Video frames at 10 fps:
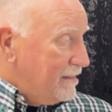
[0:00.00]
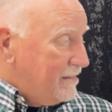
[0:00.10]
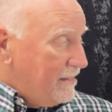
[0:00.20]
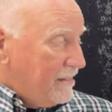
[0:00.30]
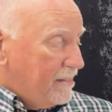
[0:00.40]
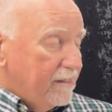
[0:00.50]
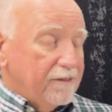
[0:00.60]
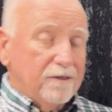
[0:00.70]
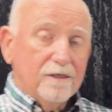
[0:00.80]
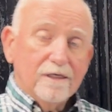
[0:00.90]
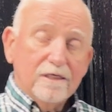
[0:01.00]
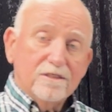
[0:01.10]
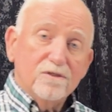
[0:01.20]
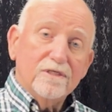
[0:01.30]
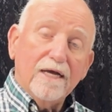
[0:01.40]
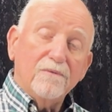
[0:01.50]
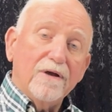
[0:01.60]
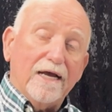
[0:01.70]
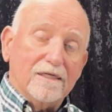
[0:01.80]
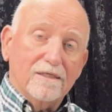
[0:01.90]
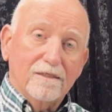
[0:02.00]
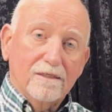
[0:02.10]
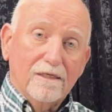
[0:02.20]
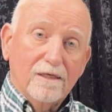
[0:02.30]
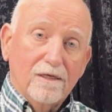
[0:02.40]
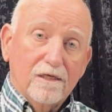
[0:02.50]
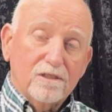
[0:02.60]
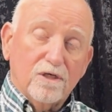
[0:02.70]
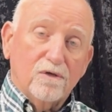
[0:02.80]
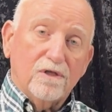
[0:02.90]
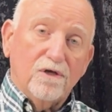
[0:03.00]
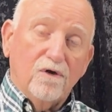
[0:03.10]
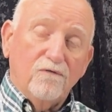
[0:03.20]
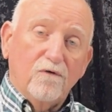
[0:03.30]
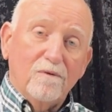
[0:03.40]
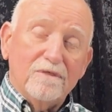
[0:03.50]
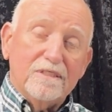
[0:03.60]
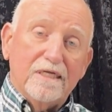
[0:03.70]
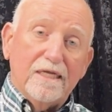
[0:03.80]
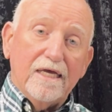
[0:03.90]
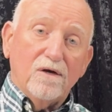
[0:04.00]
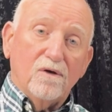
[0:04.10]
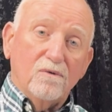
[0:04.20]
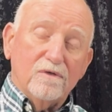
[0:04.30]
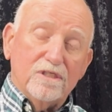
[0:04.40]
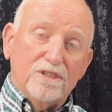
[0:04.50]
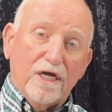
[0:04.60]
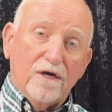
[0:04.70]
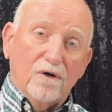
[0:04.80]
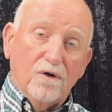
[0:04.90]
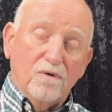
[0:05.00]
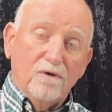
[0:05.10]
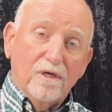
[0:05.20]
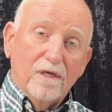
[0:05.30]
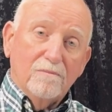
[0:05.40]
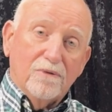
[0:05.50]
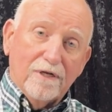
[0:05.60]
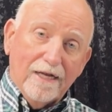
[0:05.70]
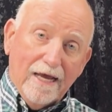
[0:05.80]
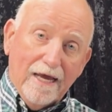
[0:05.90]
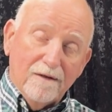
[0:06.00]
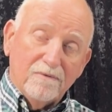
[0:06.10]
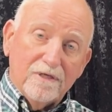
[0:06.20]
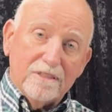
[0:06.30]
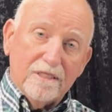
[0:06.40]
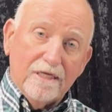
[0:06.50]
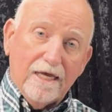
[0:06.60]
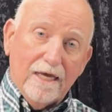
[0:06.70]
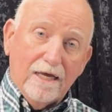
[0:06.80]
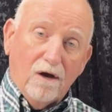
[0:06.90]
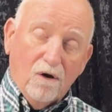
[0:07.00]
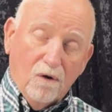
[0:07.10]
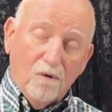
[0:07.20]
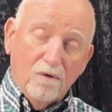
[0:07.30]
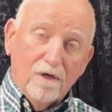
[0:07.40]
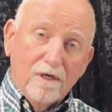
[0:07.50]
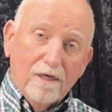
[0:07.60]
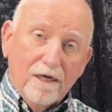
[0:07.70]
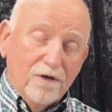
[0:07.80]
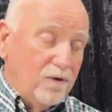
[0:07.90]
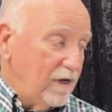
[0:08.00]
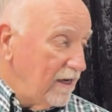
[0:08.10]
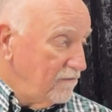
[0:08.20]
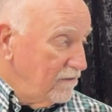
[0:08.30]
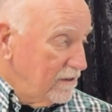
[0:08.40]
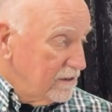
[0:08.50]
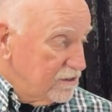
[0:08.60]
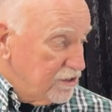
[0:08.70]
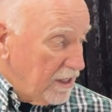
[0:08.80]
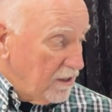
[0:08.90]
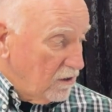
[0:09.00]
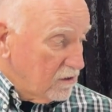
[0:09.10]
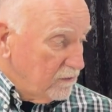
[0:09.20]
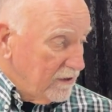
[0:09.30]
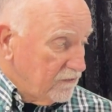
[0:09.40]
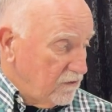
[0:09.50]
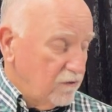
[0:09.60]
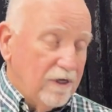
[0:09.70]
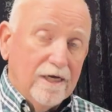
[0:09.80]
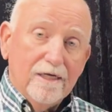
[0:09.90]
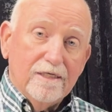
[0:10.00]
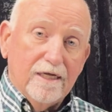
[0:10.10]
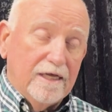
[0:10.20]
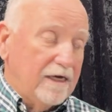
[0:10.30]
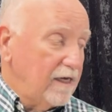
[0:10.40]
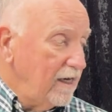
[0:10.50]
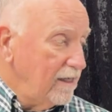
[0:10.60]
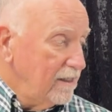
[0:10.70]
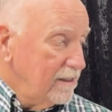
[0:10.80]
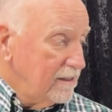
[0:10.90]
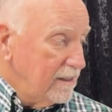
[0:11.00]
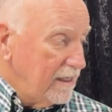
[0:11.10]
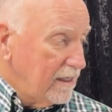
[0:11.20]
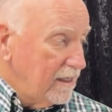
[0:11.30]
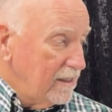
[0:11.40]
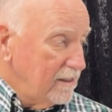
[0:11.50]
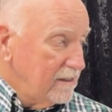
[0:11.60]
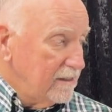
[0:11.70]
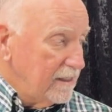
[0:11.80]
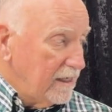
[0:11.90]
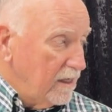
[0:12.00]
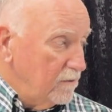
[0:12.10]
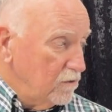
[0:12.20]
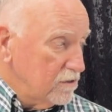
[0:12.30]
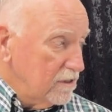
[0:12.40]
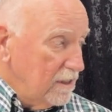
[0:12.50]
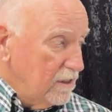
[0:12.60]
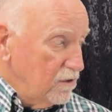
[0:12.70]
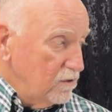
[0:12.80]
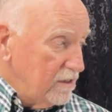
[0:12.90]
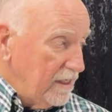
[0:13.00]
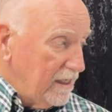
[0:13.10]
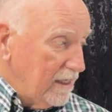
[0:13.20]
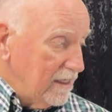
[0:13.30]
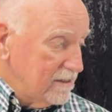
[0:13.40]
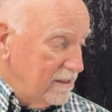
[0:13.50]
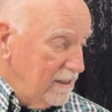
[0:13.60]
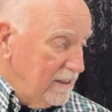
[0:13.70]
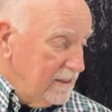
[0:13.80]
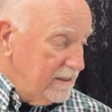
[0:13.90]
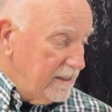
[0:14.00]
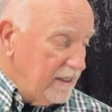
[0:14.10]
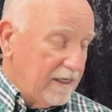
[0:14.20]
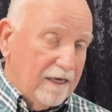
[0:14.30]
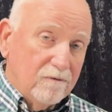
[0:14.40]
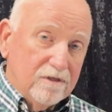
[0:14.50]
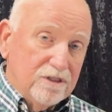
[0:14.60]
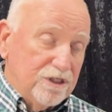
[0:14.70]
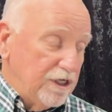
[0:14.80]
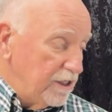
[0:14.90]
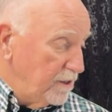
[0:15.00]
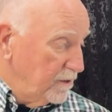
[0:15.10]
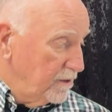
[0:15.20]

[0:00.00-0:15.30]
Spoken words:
Dirigir is to direct. So the yo form is dirijo with a J-O, put an A in place of the O, and you have the J all the way through. Dirija, dirijan, dirijamos, no dirijas, dirige with a G.